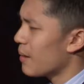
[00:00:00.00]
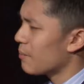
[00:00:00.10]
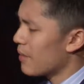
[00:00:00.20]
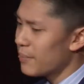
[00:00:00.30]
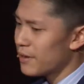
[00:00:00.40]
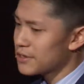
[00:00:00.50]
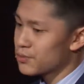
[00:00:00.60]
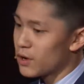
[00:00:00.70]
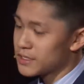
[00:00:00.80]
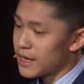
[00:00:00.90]
My parents
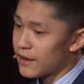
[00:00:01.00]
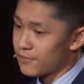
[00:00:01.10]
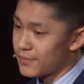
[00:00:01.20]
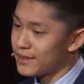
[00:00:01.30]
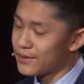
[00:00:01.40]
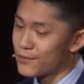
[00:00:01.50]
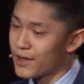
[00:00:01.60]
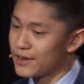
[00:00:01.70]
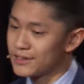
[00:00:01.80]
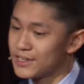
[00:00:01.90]
wanted out of me what
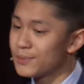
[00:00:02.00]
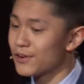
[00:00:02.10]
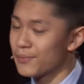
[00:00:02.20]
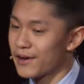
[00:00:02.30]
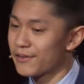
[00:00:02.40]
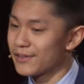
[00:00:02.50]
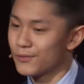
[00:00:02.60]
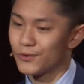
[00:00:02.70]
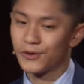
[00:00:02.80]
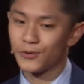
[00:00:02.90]
any typical parent
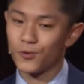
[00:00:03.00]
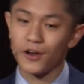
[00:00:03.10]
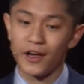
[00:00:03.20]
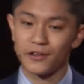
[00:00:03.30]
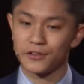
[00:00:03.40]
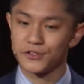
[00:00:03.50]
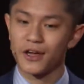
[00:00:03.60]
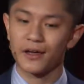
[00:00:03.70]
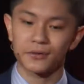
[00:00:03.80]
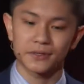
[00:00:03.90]
would want out of their
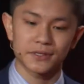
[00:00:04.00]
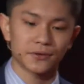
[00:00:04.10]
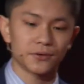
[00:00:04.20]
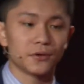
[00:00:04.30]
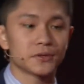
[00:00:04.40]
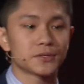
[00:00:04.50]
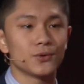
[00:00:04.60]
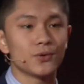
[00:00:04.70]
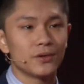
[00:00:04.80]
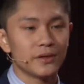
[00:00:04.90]
child. So go to
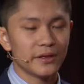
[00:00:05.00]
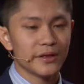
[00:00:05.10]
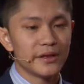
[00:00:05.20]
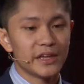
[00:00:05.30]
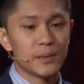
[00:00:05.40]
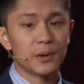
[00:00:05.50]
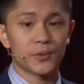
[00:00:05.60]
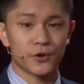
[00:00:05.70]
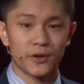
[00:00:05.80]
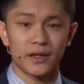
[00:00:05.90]
school, keep up
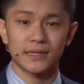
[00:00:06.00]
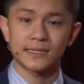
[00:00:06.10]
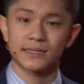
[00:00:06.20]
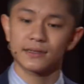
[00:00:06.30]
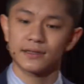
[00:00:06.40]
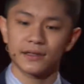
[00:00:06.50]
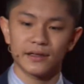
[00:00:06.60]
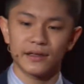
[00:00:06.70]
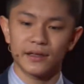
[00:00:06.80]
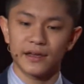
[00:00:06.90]
your grades,
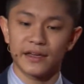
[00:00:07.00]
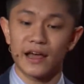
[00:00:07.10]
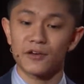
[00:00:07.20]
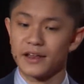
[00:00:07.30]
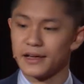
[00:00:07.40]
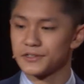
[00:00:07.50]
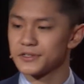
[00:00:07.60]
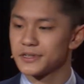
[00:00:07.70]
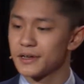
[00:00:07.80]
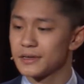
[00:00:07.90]
get out and
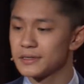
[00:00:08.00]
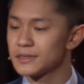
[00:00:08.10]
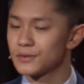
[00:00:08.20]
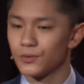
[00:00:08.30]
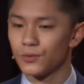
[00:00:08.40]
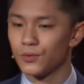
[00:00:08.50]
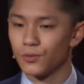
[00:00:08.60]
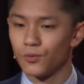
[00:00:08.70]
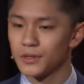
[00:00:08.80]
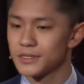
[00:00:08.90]
exercise
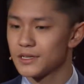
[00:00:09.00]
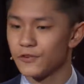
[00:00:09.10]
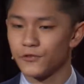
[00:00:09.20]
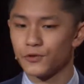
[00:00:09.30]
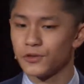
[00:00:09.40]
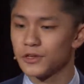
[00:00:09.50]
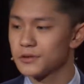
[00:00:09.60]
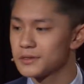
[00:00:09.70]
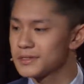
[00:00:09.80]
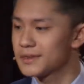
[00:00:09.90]
once every few
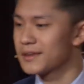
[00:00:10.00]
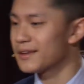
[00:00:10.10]
years.